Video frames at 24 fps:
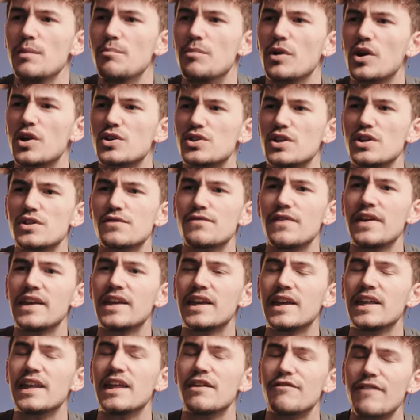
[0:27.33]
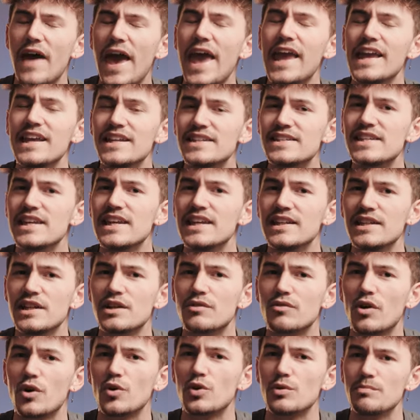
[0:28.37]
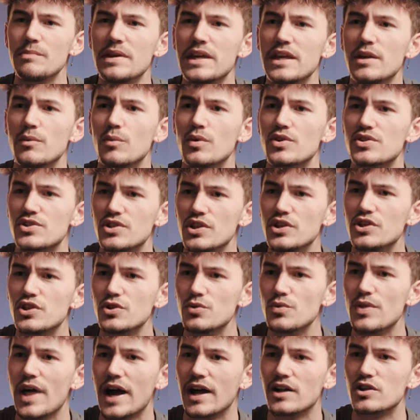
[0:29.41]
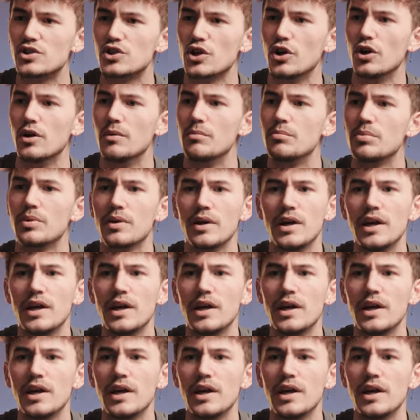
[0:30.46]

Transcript: Because I was thinking if 18-year-old me was to do that job,